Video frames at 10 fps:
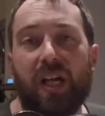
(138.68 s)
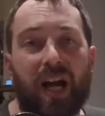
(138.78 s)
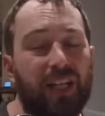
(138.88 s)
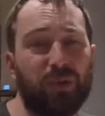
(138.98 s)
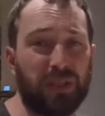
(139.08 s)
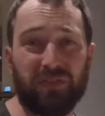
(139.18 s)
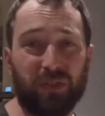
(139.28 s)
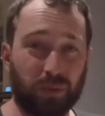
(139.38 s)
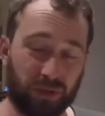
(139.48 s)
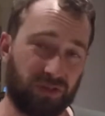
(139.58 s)
I don't even
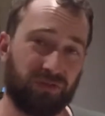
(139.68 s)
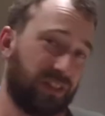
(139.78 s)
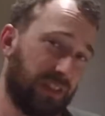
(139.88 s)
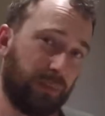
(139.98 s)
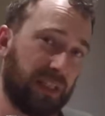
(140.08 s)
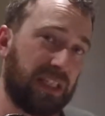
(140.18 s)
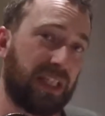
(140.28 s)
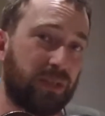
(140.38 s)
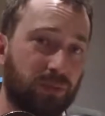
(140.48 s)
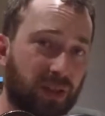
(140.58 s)
know where to really
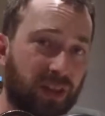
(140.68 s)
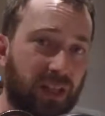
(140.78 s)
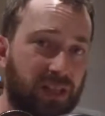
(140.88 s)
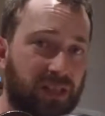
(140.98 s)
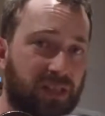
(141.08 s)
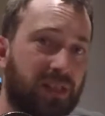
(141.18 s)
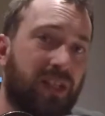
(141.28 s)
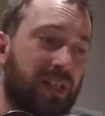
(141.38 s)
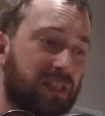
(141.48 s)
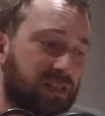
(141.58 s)
begin with this.
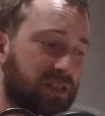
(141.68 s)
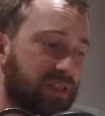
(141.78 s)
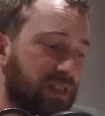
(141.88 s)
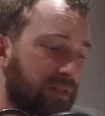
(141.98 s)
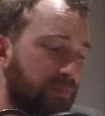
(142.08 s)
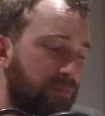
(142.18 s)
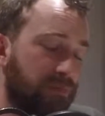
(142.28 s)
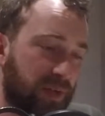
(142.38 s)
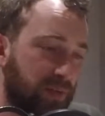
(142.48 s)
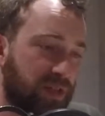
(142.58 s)
It's
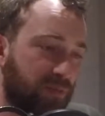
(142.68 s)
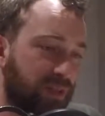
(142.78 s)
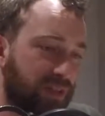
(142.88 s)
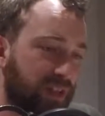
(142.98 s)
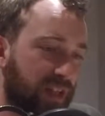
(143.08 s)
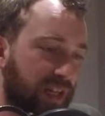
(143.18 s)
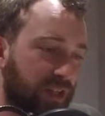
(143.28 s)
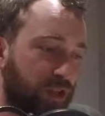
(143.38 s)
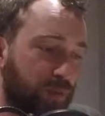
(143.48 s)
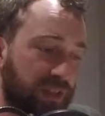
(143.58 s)
maybe something
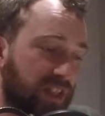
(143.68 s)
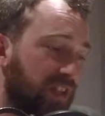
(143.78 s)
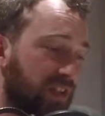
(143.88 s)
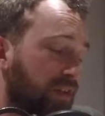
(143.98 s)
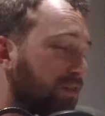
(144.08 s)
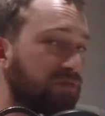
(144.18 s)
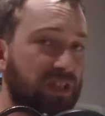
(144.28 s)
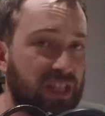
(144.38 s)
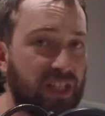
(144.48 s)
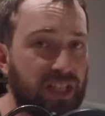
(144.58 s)
that could be done in the
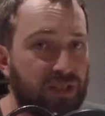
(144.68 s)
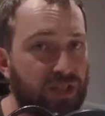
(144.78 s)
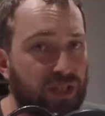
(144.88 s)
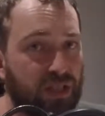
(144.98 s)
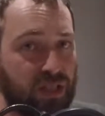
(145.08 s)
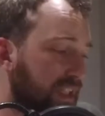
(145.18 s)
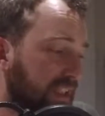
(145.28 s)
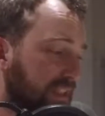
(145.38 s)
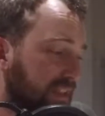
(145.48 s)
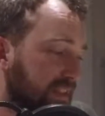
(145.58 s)
3D engine.
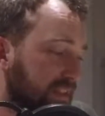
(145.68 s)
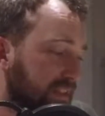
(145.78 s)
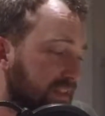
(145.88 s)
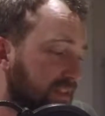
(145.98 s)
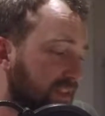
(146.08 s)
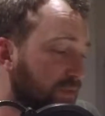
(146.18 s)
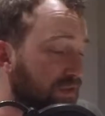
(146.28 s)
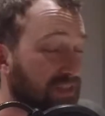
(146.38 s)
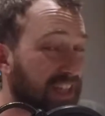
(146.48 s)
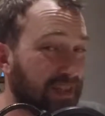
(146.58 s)
In terms
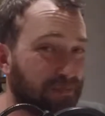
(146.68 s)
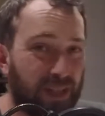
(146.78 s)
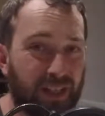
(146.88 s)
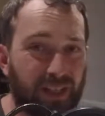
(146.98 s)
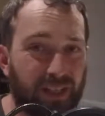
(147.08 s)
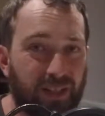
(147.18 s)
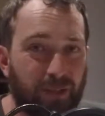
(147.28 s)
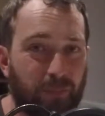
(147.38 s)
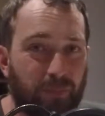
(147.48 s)
of Game Maker,